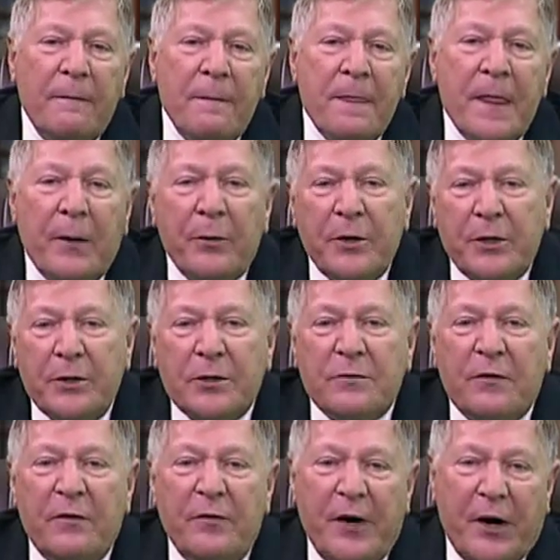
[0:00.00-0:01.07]
that were used
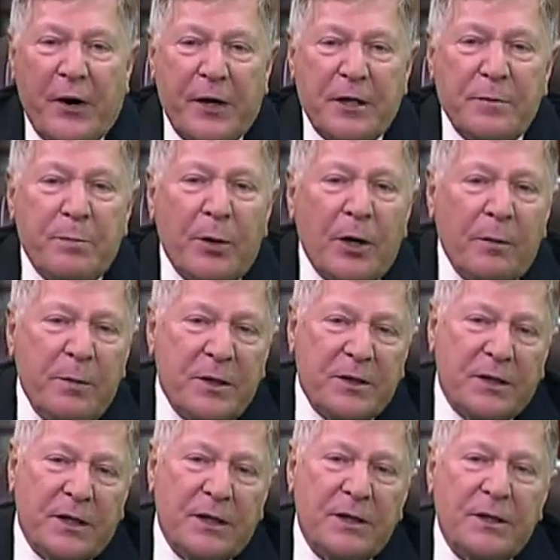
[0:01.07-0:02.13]
for various
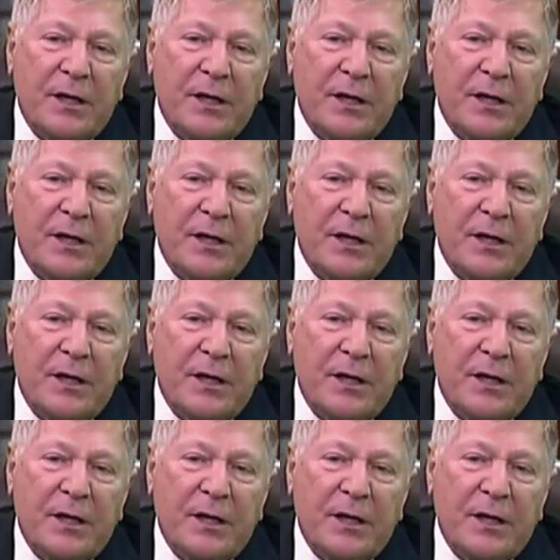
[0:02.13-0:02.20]
purposes,